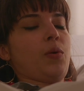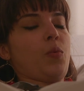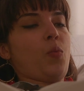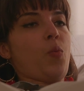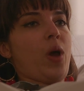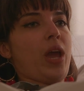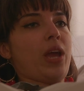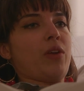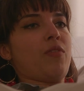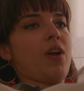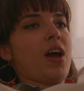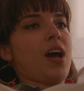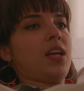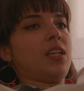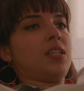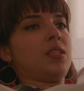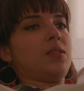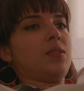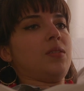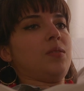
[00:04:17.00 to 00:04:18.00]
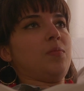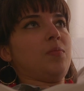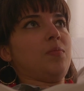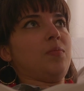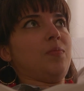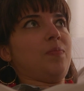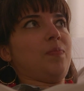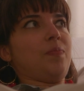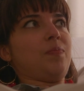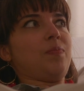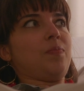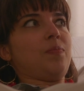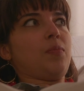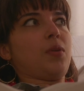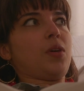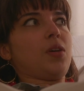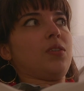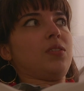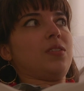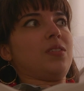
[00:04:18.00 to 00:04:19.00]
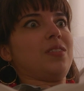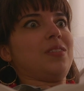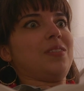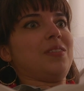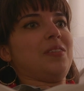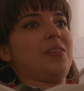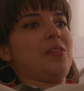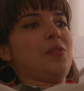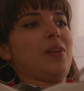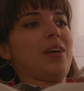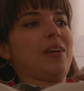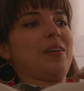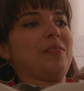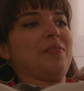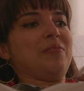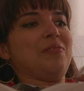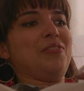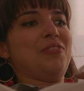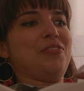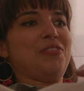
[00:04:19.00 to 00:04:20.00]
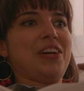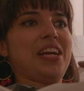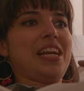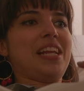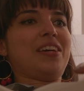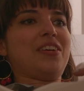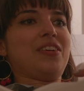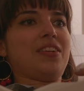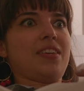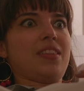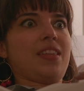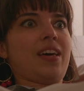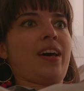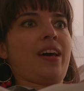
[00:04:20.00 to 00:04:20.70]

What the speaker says: Way rad. Because you're, like, really good at